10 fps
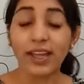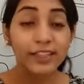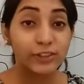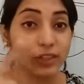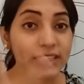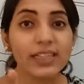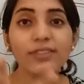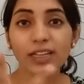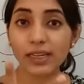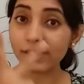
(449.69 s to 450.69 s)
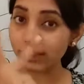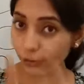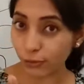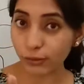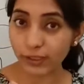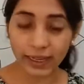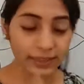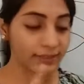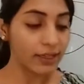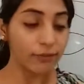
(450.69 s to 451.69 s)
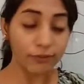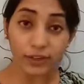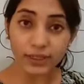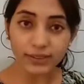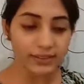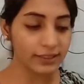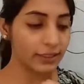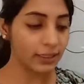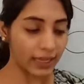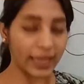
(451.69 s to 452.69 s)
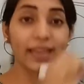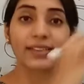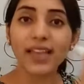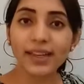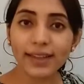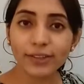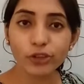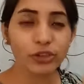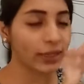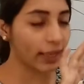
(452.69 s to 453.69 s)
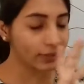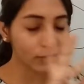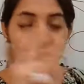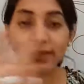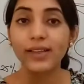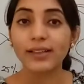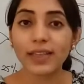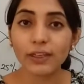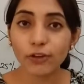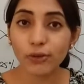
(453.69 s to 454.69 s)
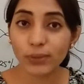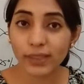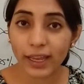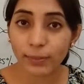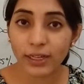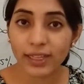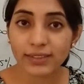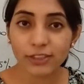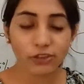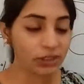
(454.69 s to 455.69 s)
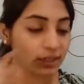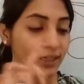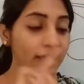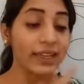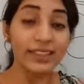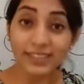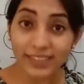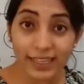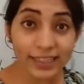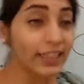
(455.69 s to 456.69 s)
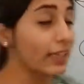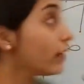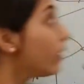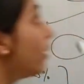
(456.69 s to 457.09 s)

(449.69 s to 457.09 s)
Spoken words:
So here we learned two things. First, excitation has got nothing to do with hybridization. Second,